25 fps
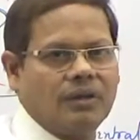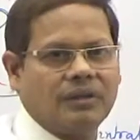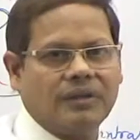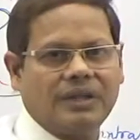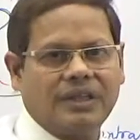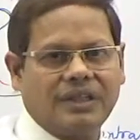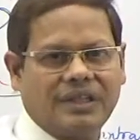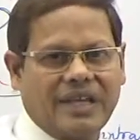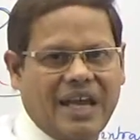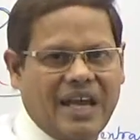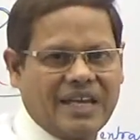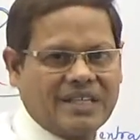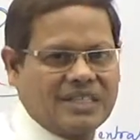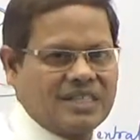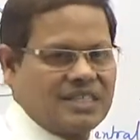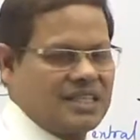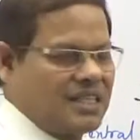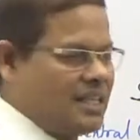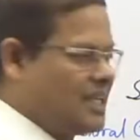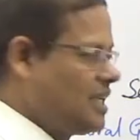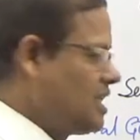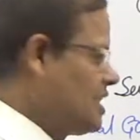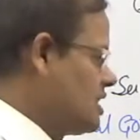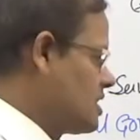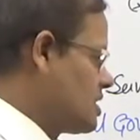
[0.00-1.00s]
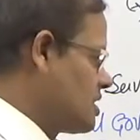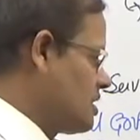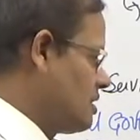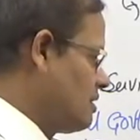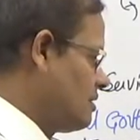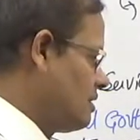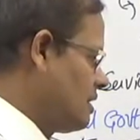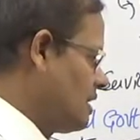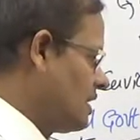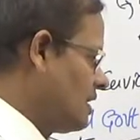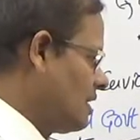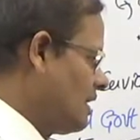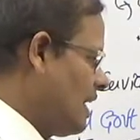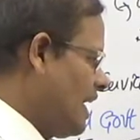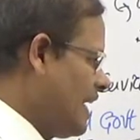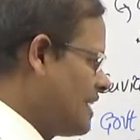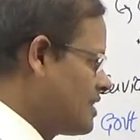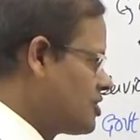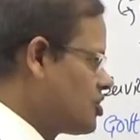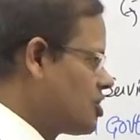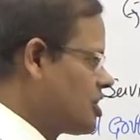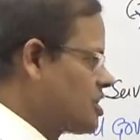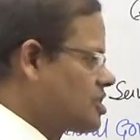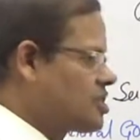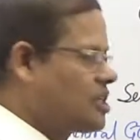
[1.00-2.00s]
the tax the
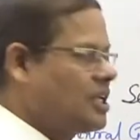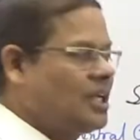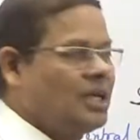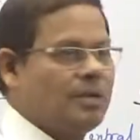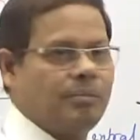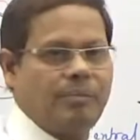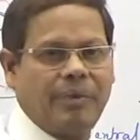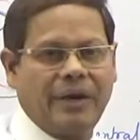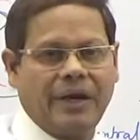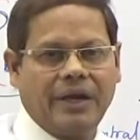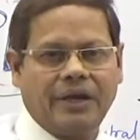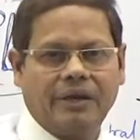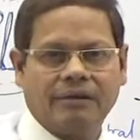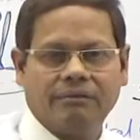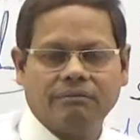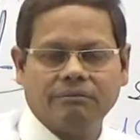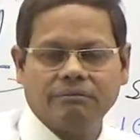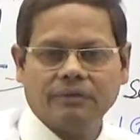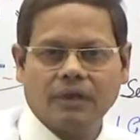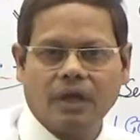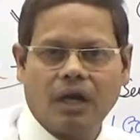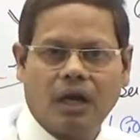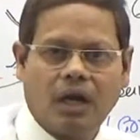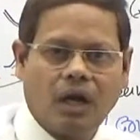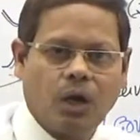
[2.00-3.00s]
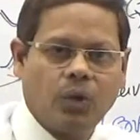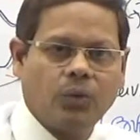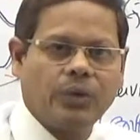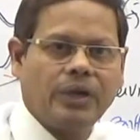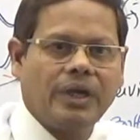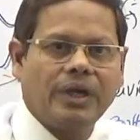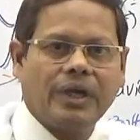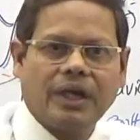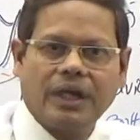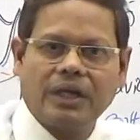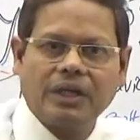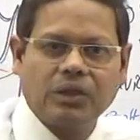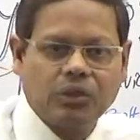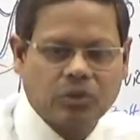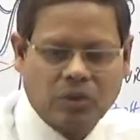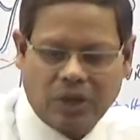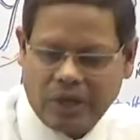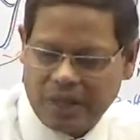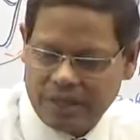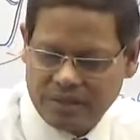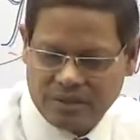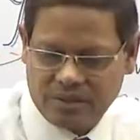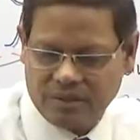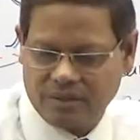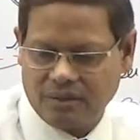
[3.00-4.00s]
IGST he paid. How he can
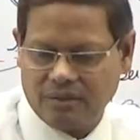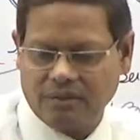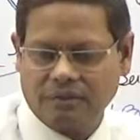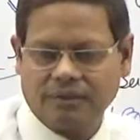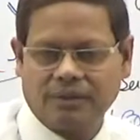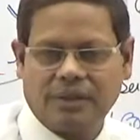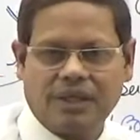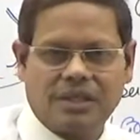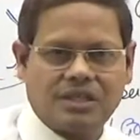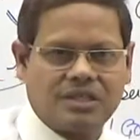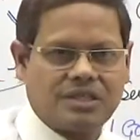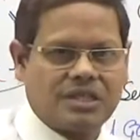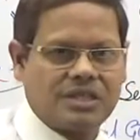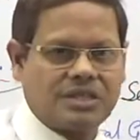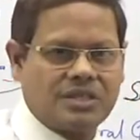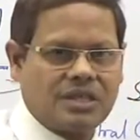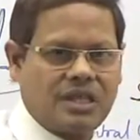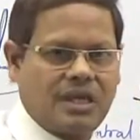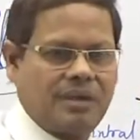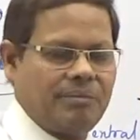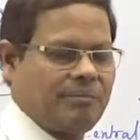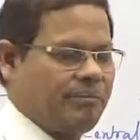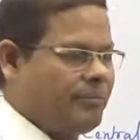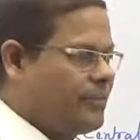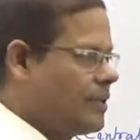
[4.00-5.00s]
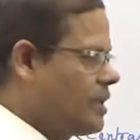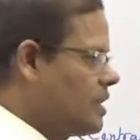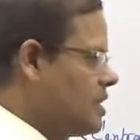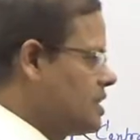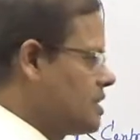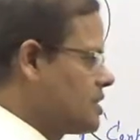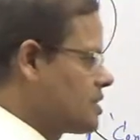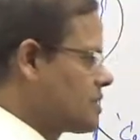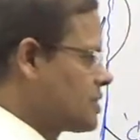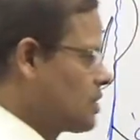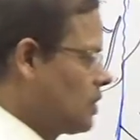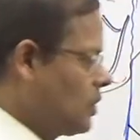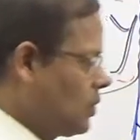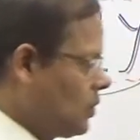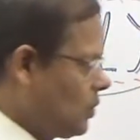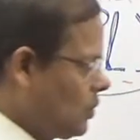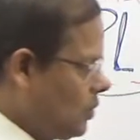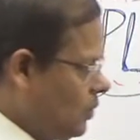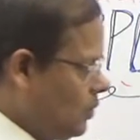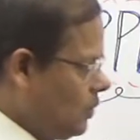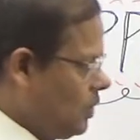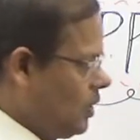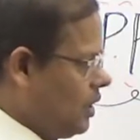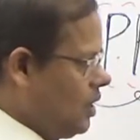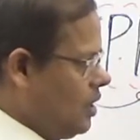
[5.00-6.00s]
utilize? There is a scheme.
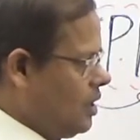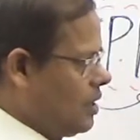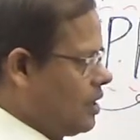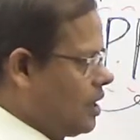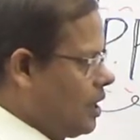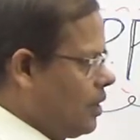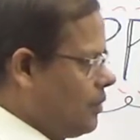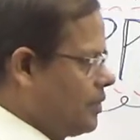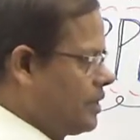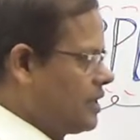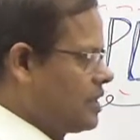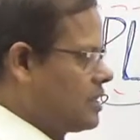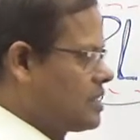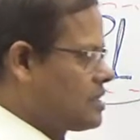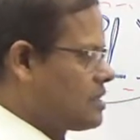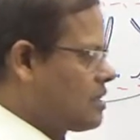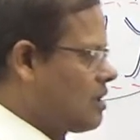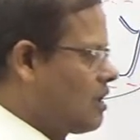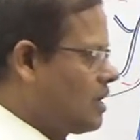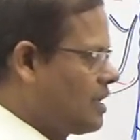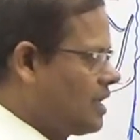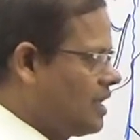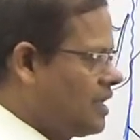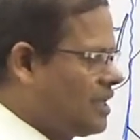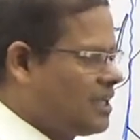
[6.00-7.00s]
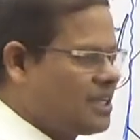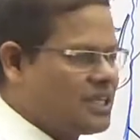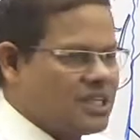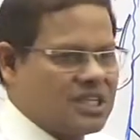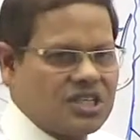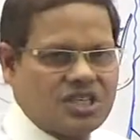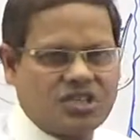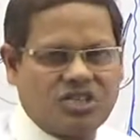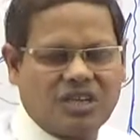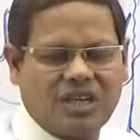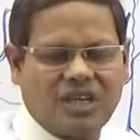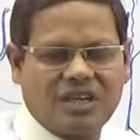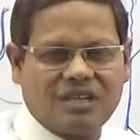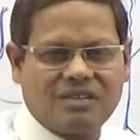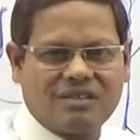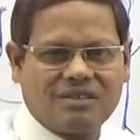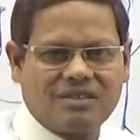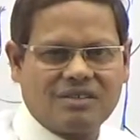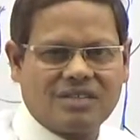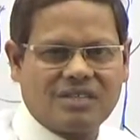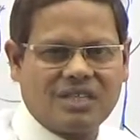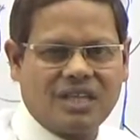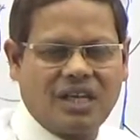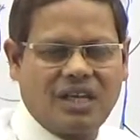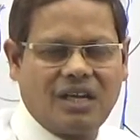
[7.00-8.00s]
So now it is not an interstate
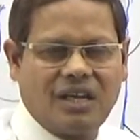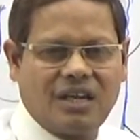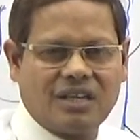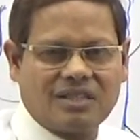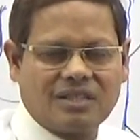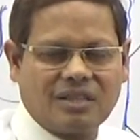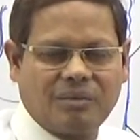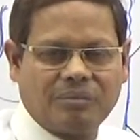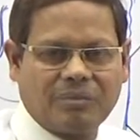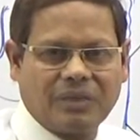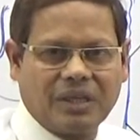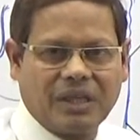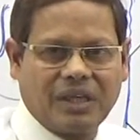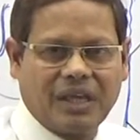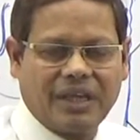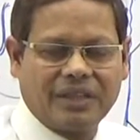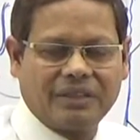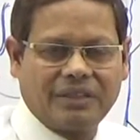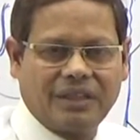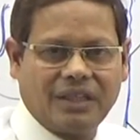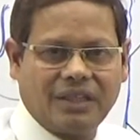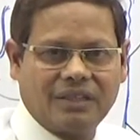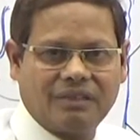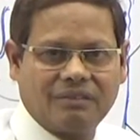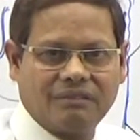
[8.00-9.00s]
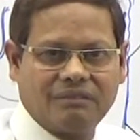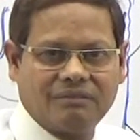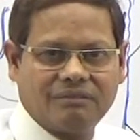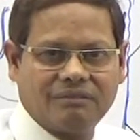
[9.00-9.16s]
sale or something like that.